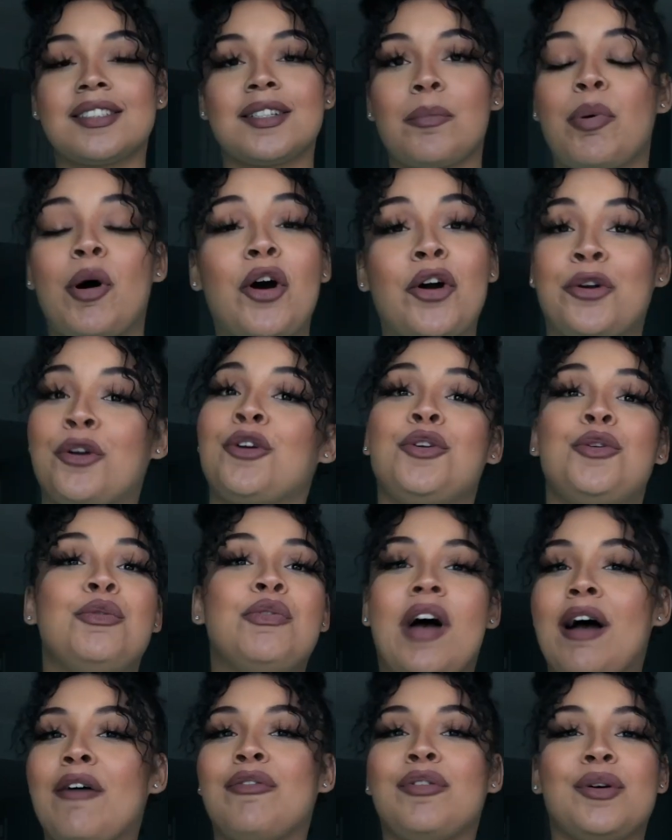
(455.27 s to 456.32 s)
partner you've
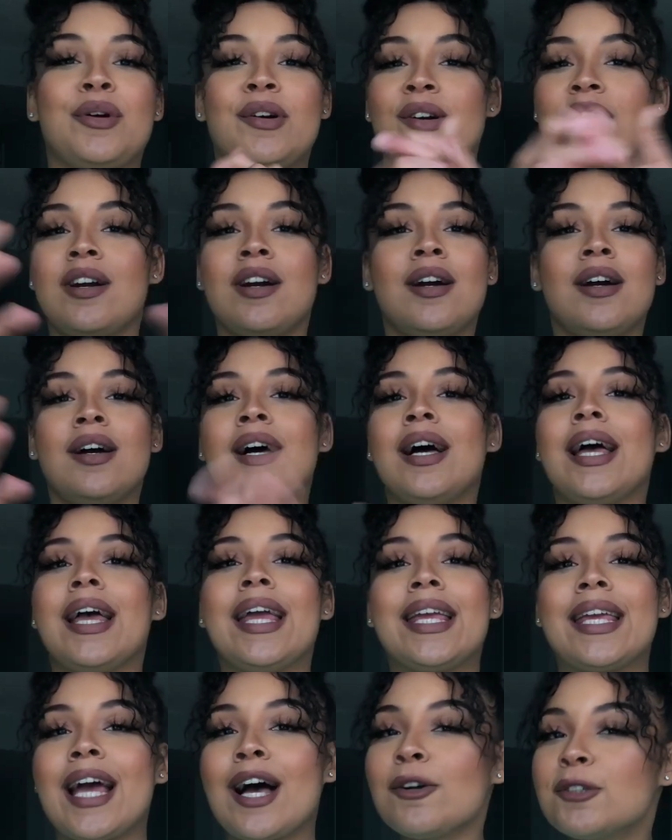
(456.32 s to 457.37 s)
ever
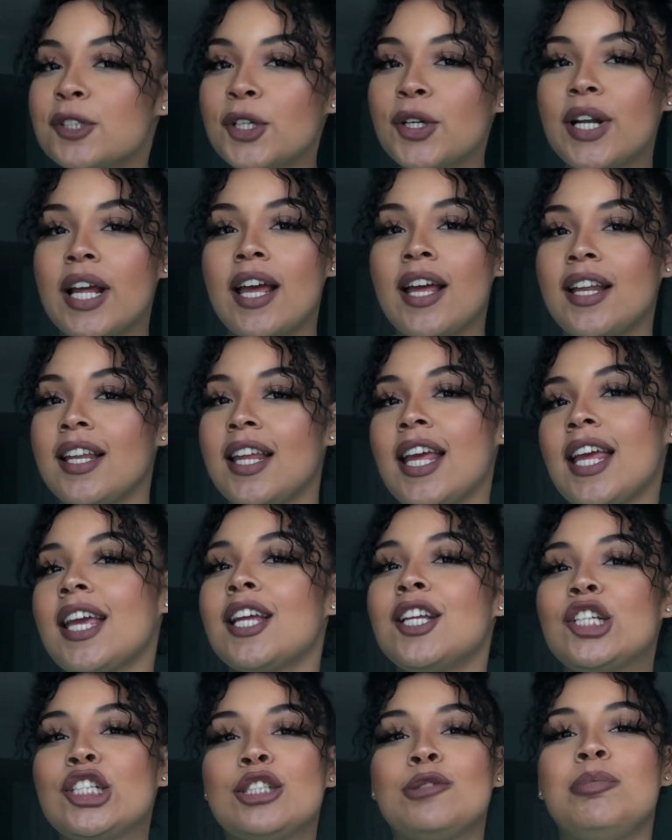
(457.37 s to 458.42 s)
encountered, and it
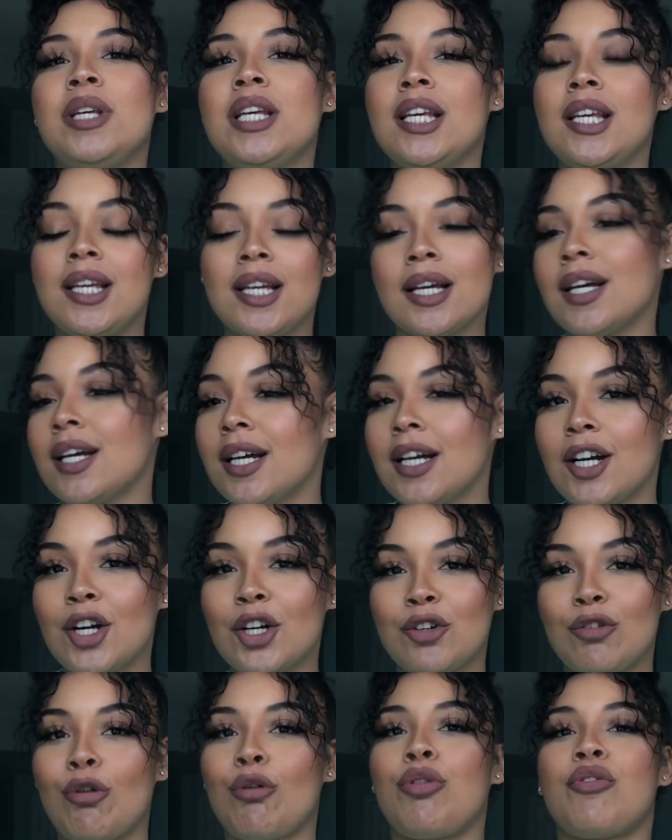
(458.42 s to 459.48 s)
could just be
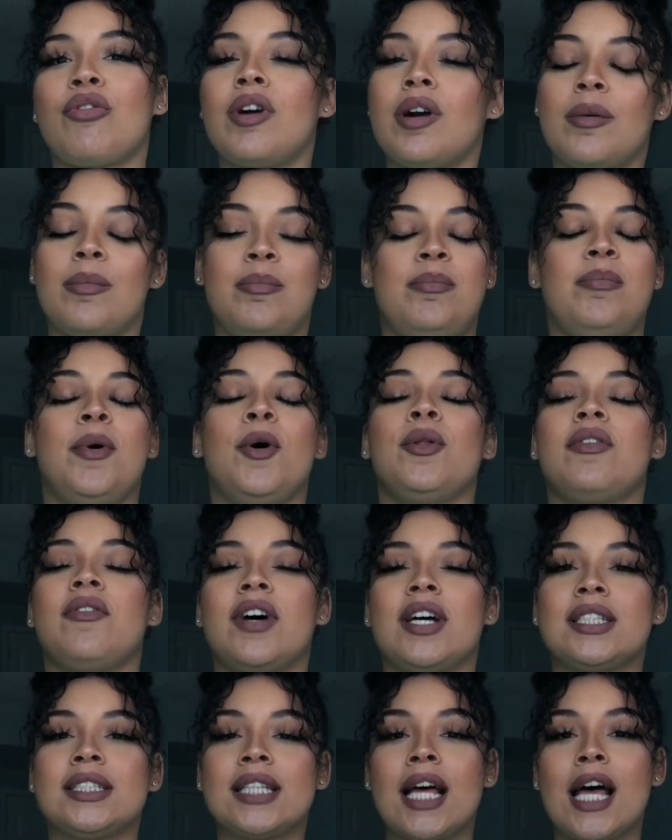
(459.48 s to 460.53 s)
growth for both of
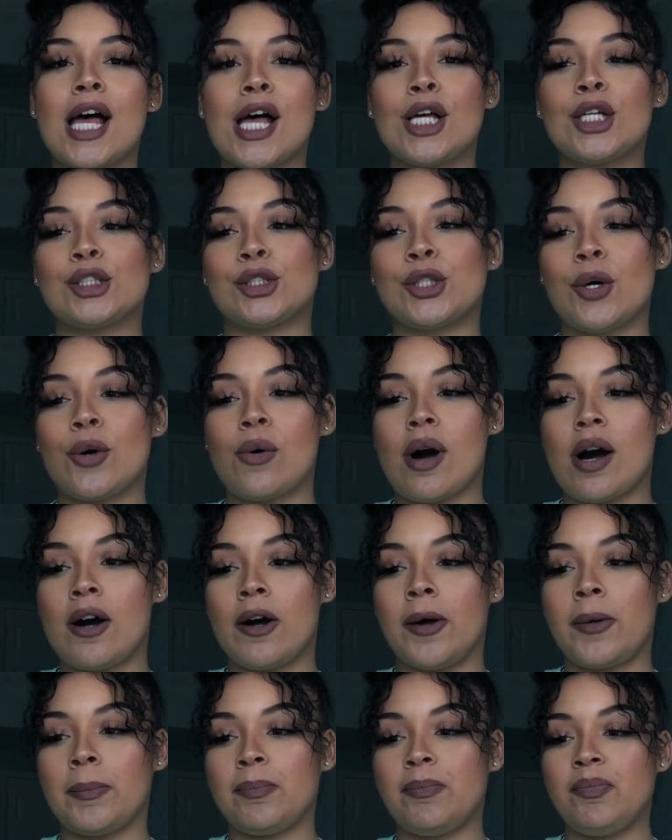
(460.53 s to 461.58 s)
us. So
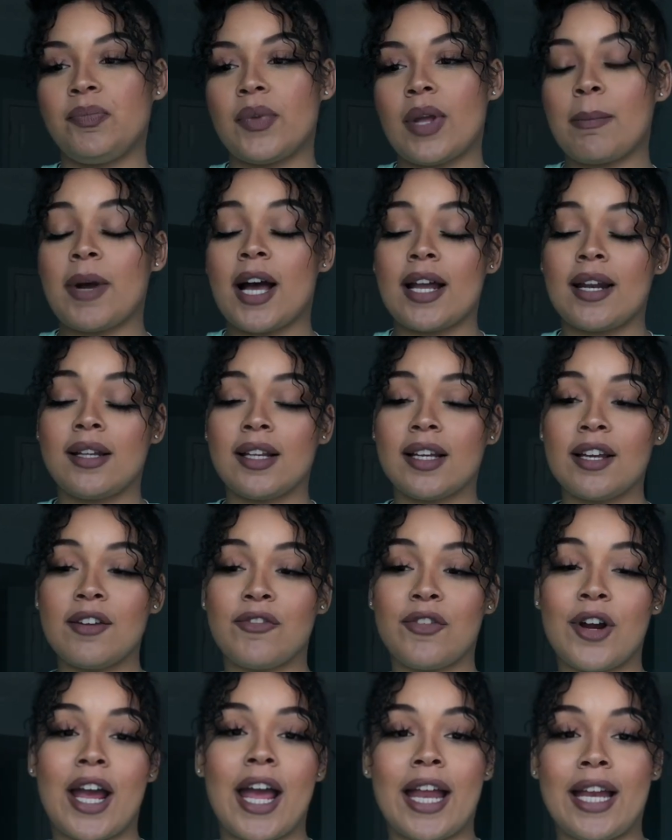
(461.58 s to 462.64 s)
I'm kind of looking
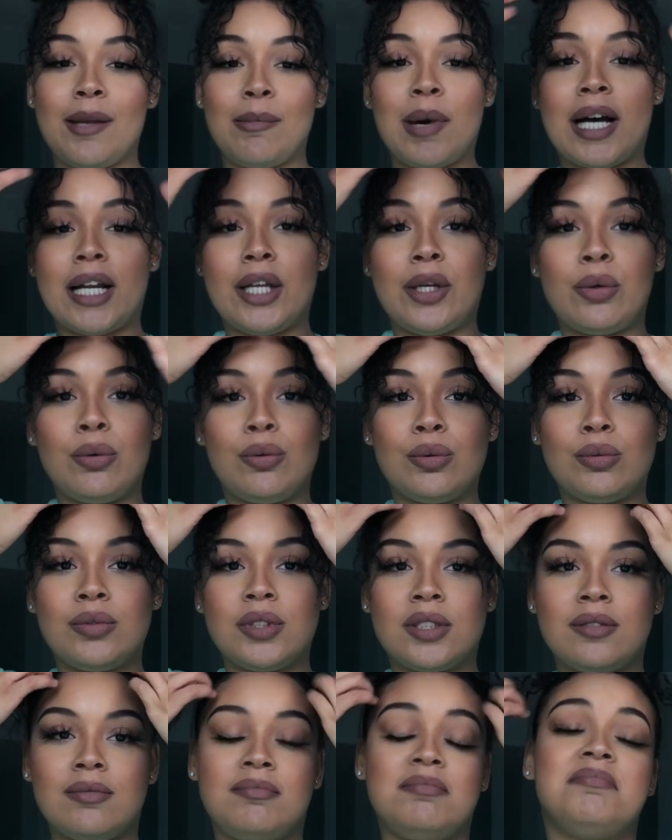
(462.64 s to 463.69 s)
for anybody
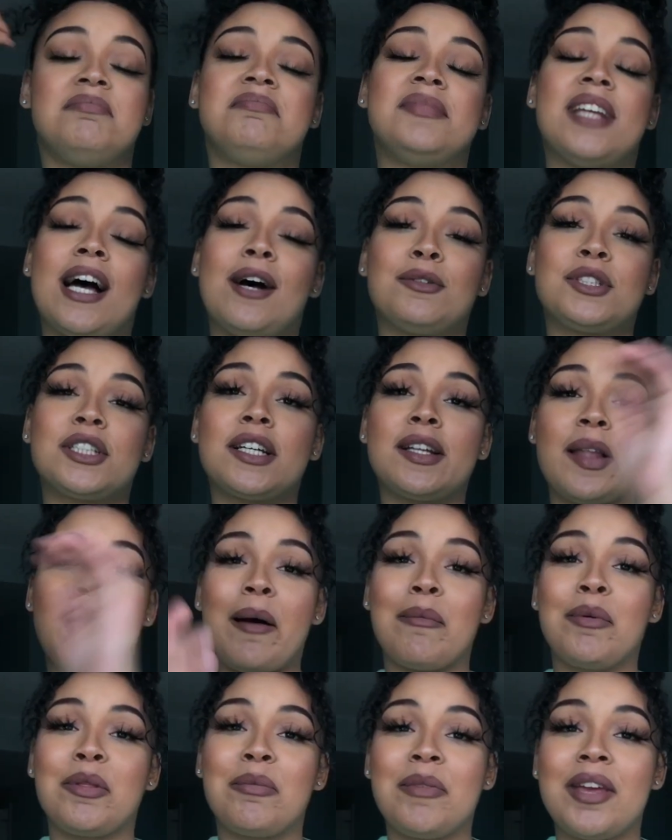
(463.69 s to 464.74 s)
who's down to
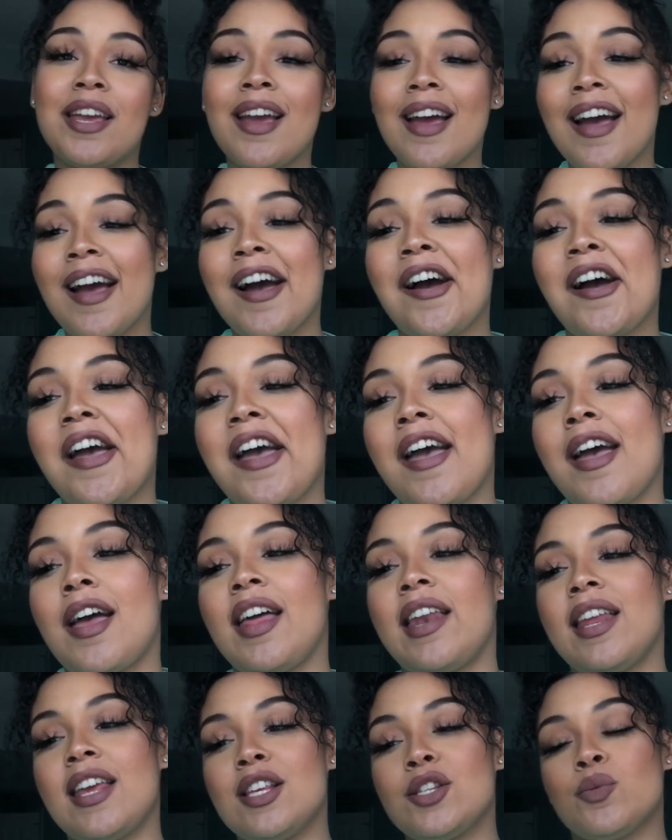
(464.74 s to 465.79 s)
collab with me
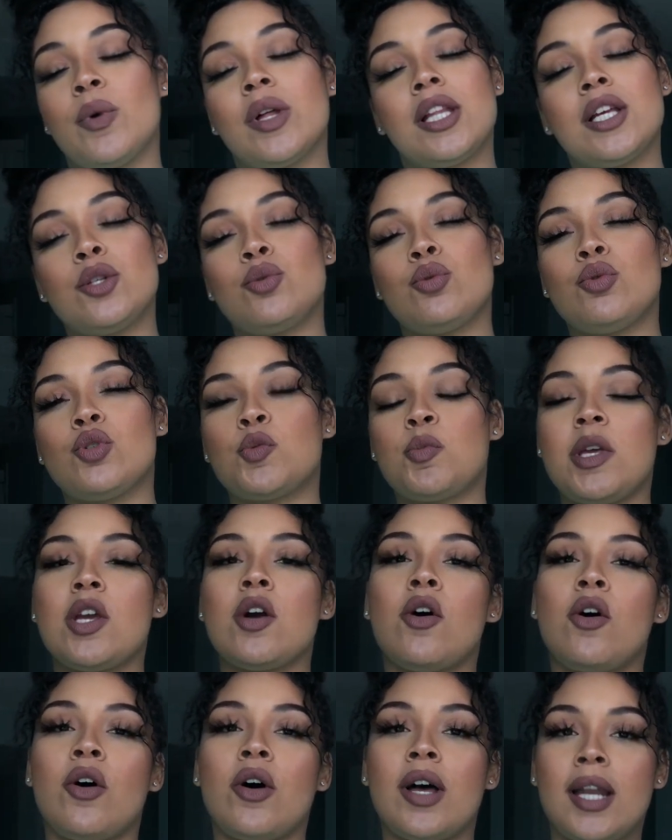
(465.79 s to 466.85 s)
and is willing to speak
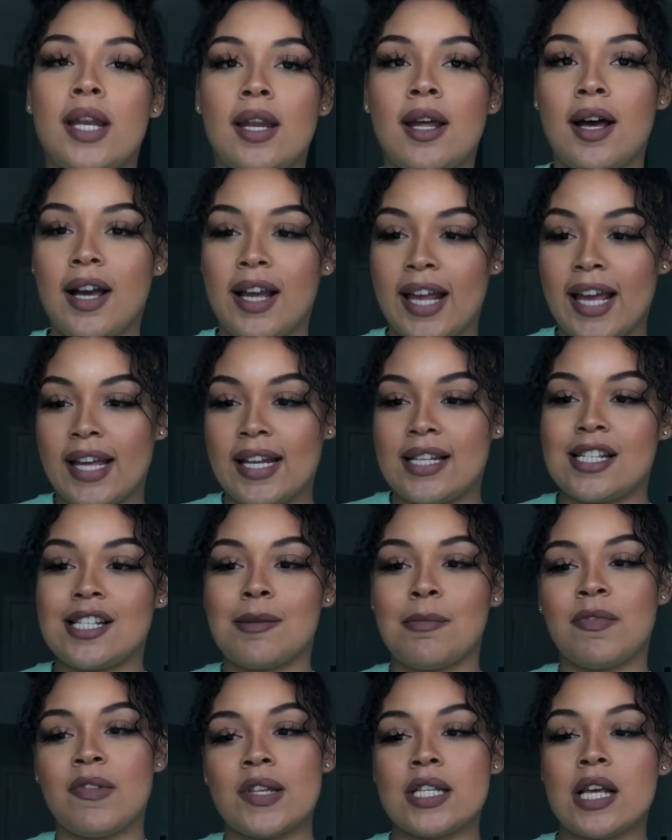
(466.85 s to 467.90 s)
on, again,
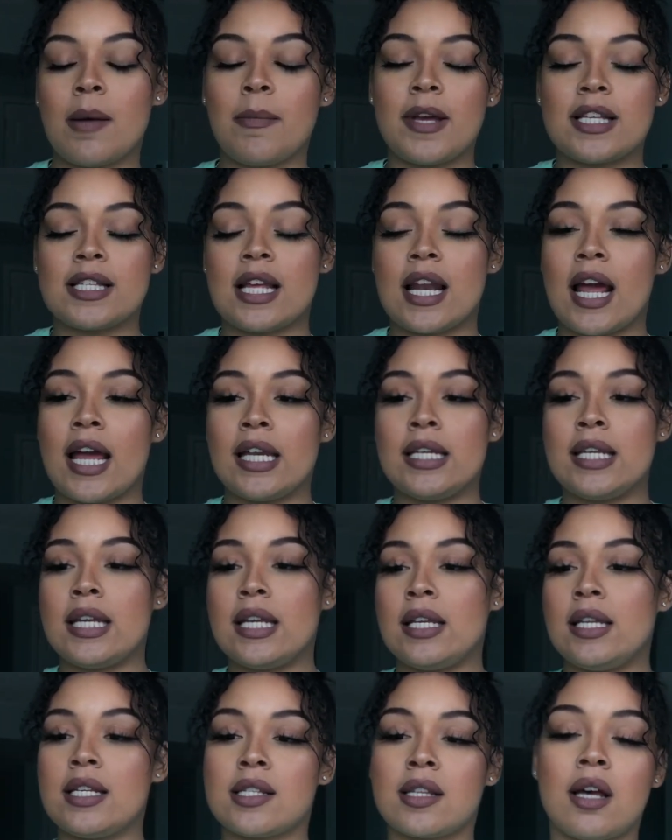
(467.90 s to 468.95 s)
some of the topics that I
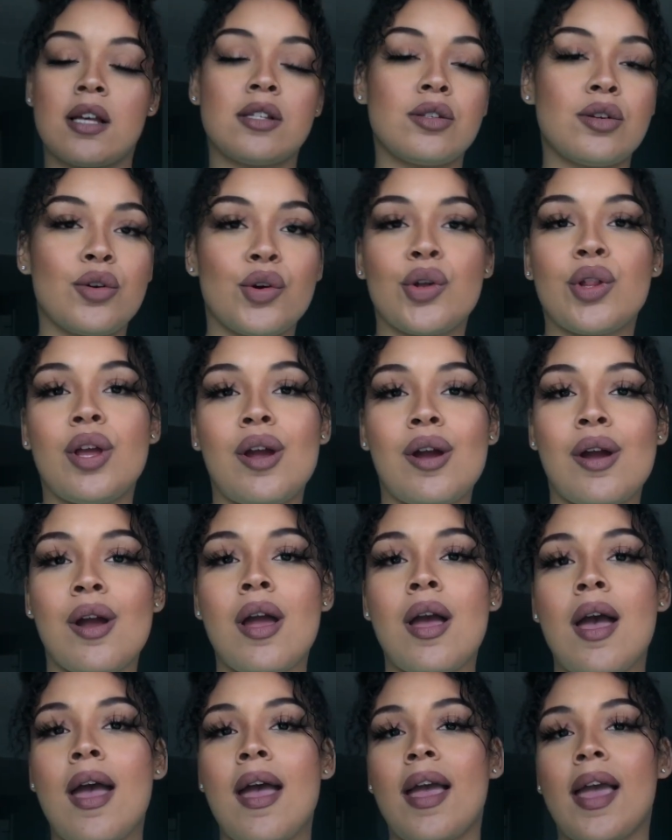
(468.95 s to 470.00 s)
did discuss earlier,
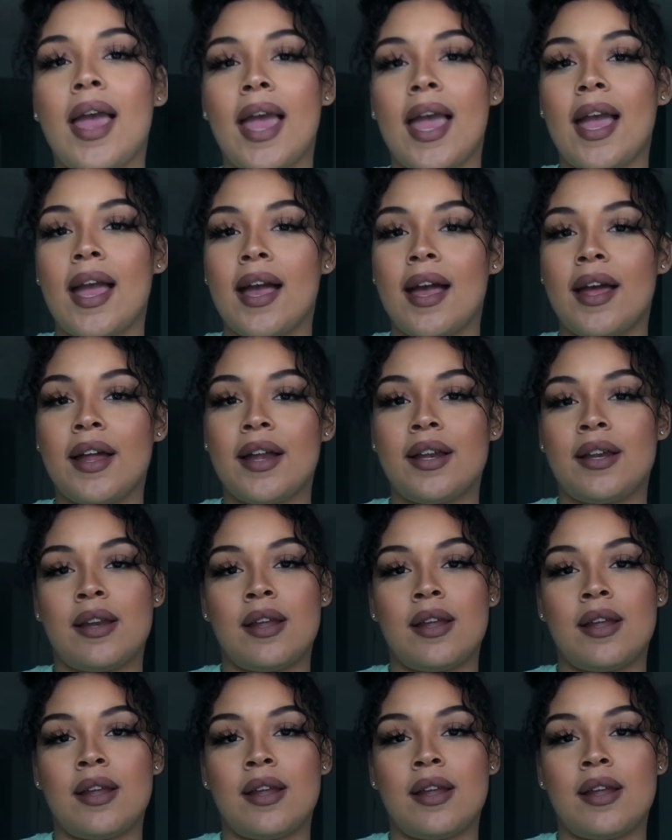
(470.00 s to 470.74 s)
and